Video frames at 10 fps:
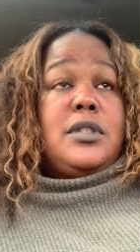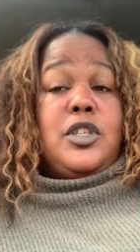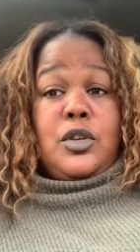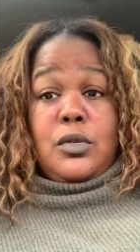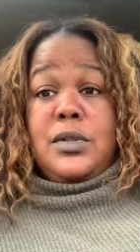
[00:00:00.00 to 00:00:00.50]

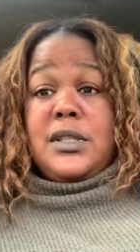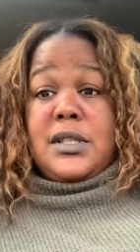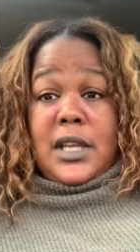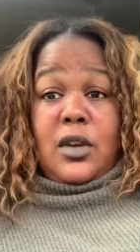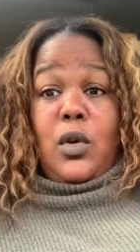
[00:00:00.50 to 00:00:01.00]

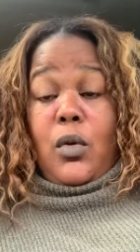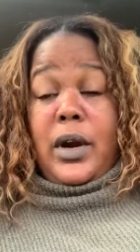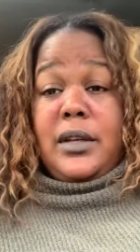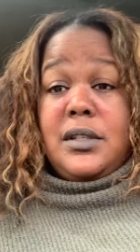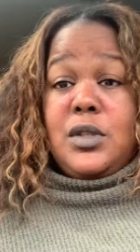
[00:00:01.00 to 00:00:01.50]
uses in
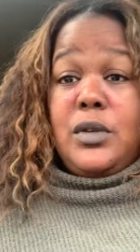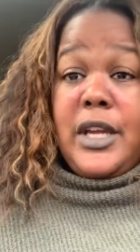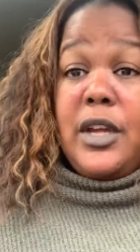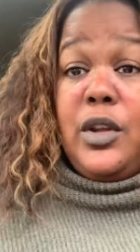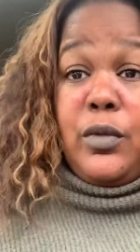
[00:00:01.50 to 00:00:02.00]
court to
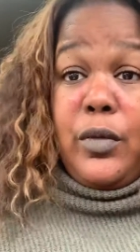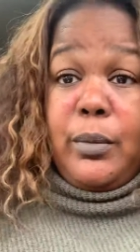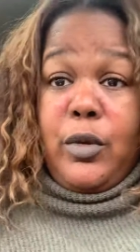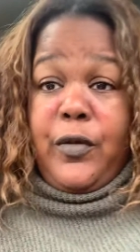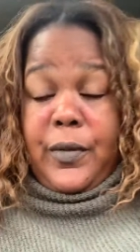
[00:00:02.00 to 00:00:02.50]
get you
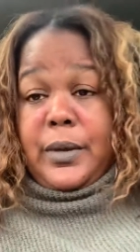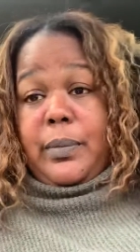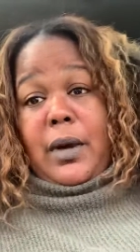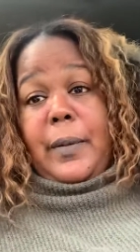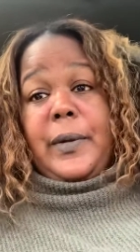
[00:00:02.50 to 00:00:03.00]
removed from the
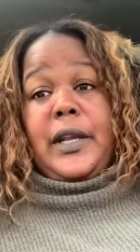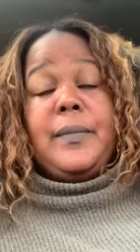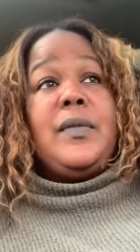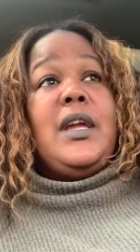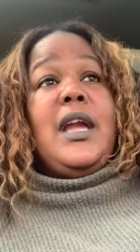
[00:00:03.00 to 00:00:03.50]
property.
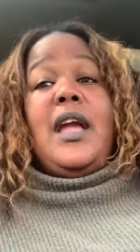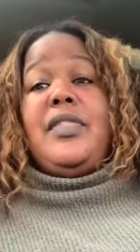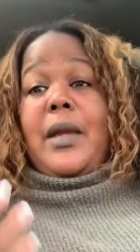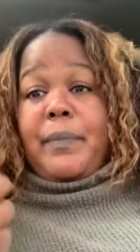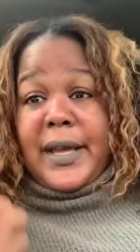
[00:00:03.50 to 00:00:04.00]

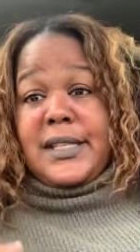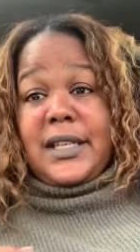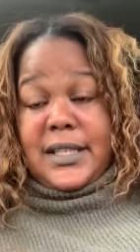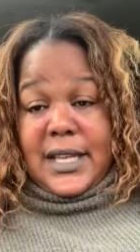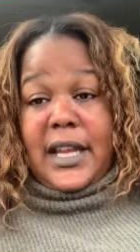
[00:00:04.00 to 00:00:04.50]
And they
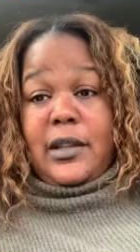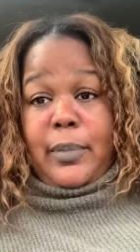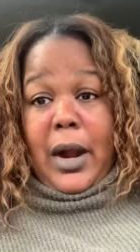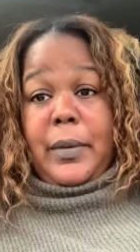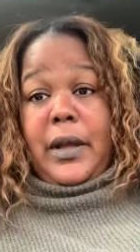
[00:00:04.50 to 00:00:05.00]
basically take the
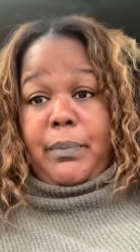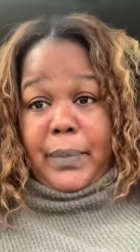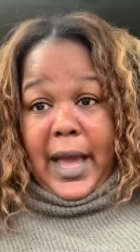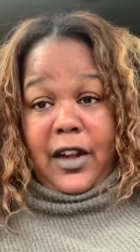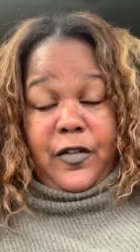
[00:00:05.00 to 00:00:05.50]
property
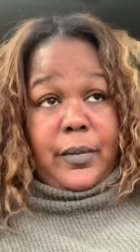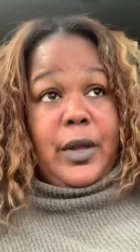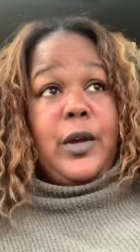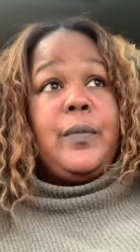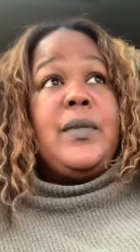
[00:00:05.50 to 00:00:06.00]
back from
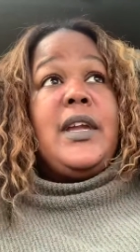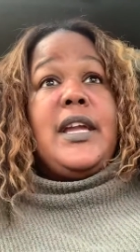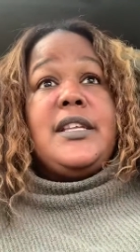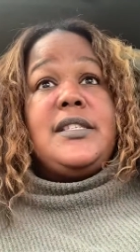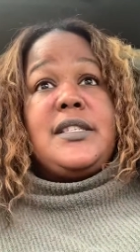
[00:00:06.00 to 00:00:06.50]
you.
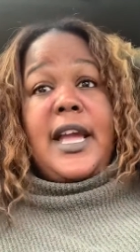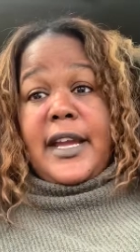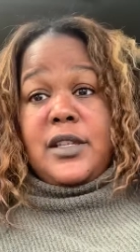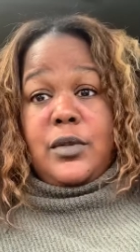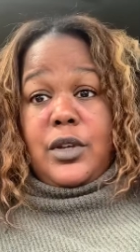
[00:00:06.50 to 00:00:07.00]
It
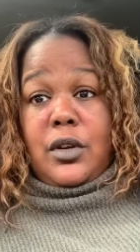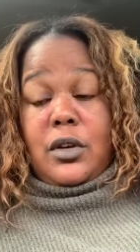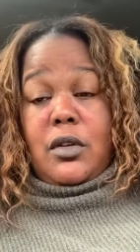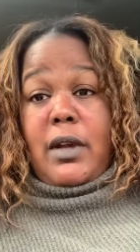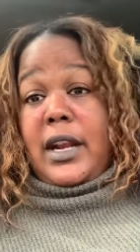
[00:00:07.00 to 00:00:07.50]
stays on your
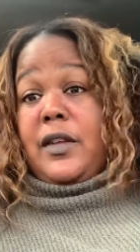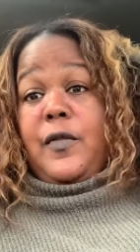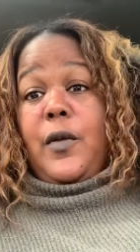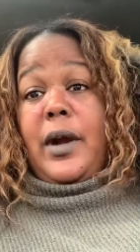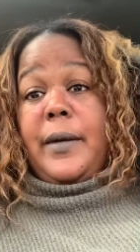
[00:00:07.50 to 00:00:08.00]
credit
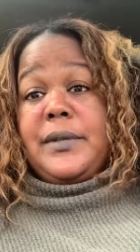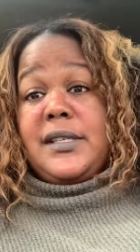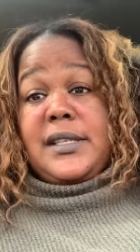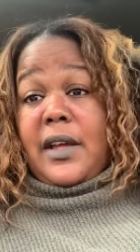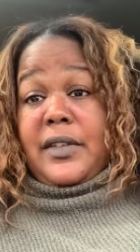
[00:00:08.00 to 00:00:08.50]
for up
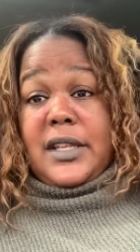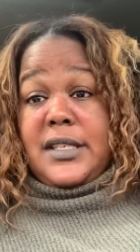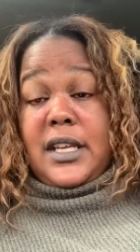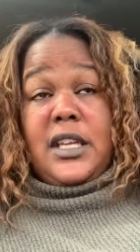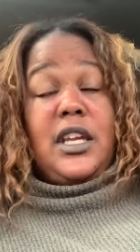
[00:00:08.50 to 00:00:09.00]
to seven to
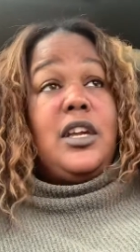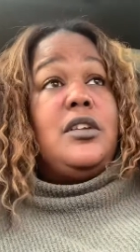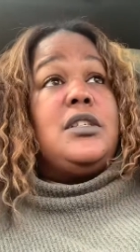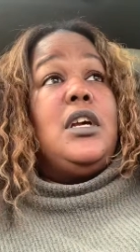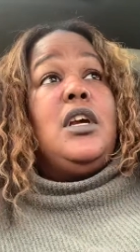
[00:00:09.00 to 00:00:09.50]
10
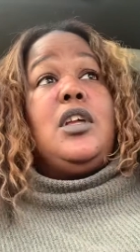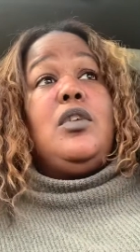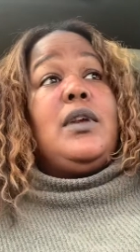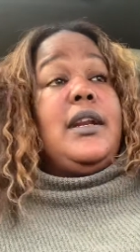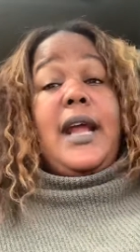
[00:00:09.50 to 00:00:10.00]
years.
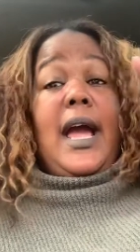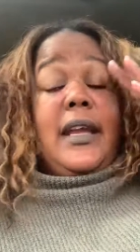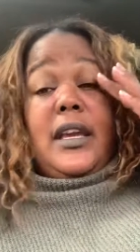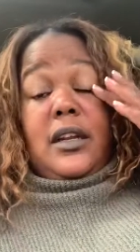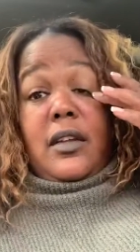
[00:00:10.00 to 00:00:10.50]
You
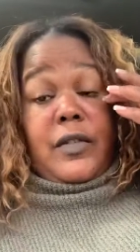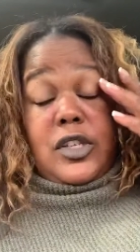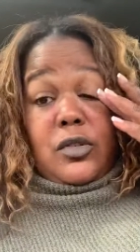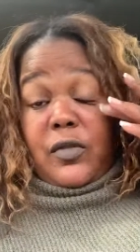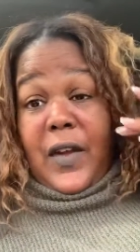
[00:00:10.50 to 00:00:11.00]
cannot get
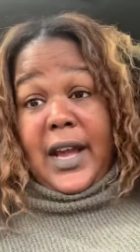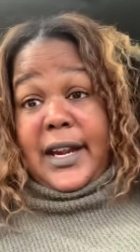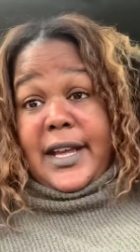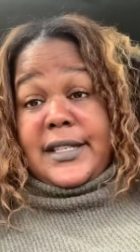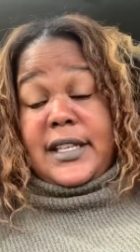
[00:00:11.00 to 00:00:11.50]
conventional
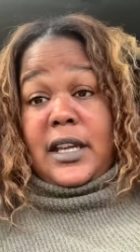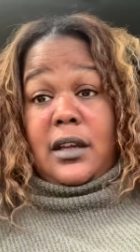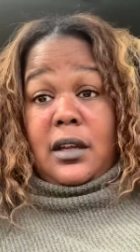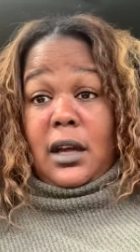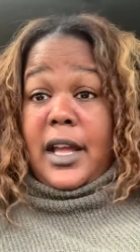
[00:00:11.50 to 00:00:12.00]

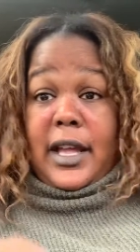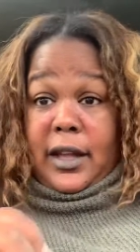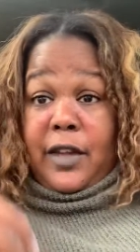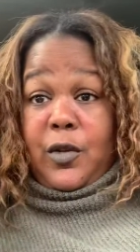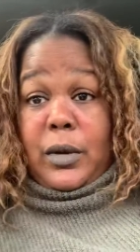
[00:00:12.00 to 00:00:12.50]
financing uh,
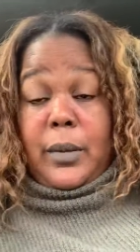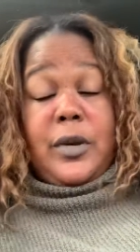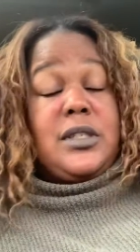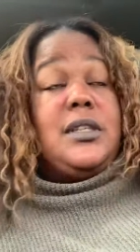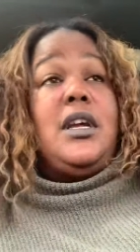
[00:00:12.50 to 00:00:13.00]
if you want to
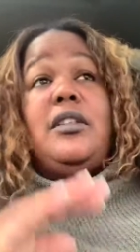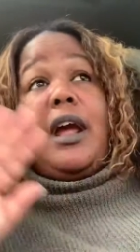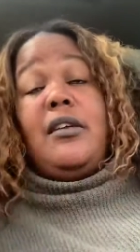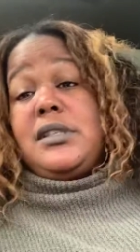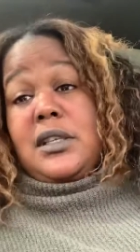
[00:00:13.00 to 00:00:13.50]
purchase another
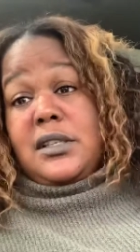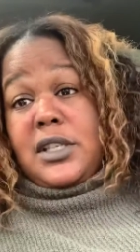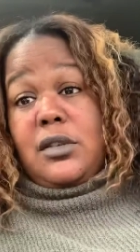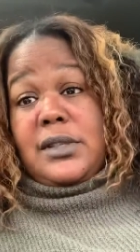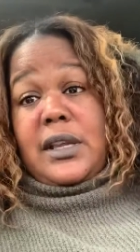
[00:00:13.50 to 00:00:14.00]
house
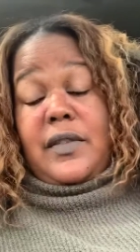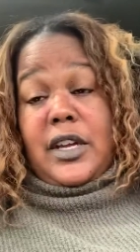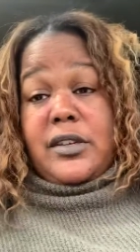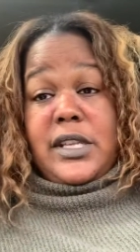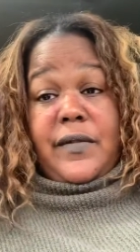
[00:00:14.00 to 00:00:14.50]
until seven
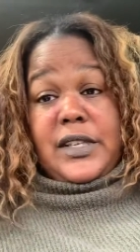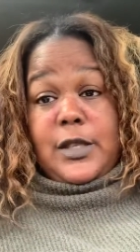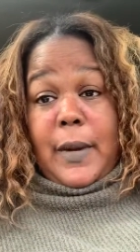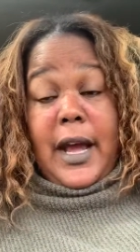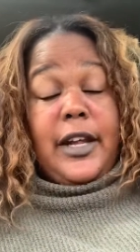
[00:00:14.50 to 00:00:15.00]
years have
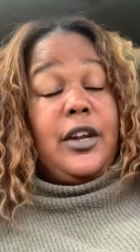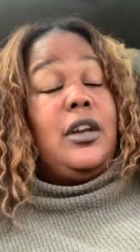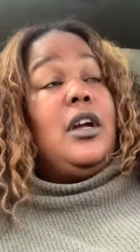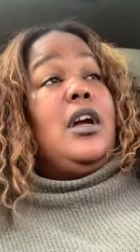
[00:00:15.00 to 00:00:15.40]
expired